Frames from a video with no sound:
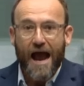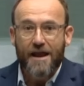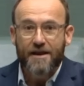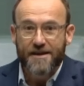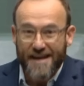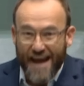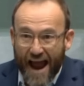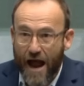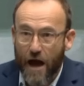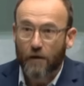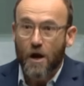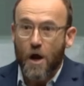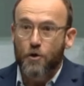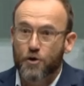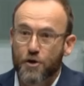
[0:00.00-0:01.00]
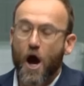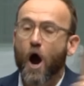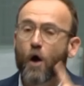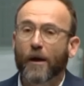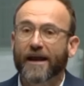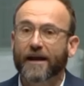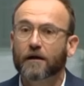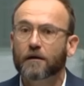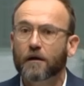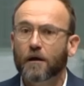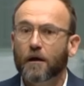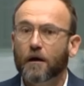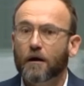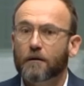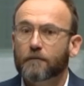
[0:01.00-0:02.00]
now, knowing
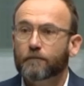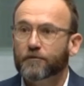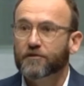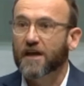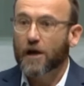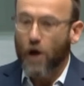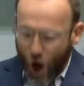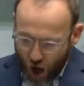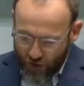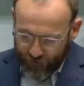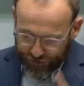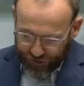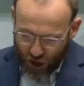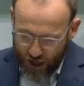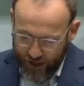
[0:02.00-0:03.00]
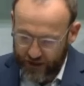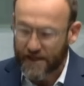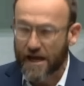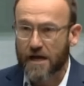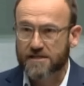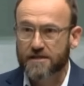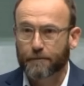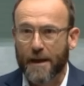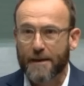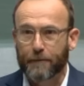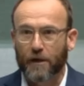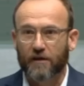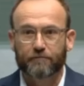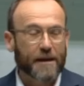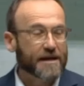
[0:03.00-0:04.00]
that over 30,000 people
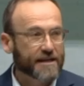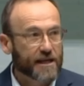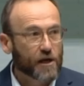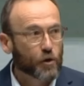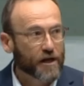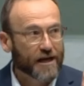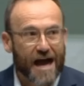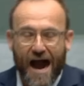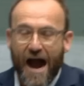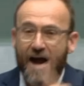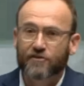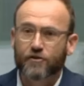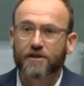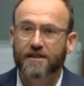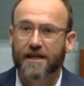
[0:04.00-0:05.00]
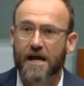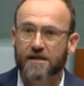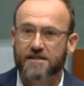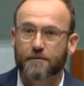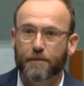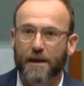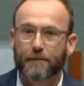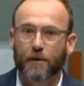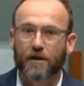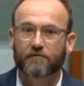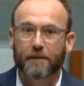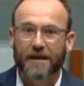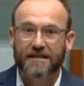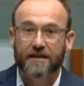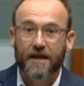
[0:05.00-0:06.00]
have been killed and 100,000 people have
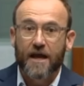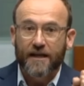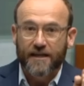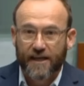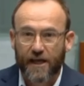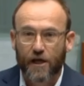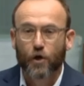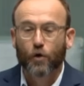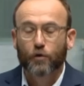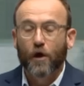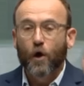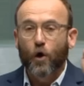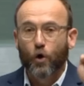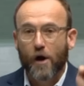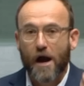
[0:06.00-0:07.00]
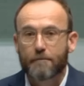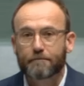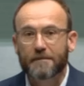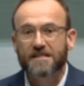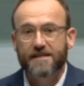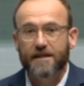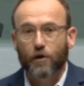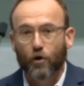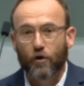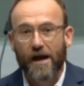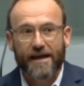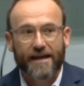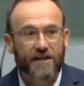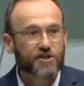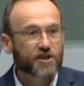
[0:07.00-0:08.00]
been killed or are missing or are
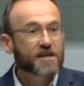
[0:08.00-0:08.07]
injured,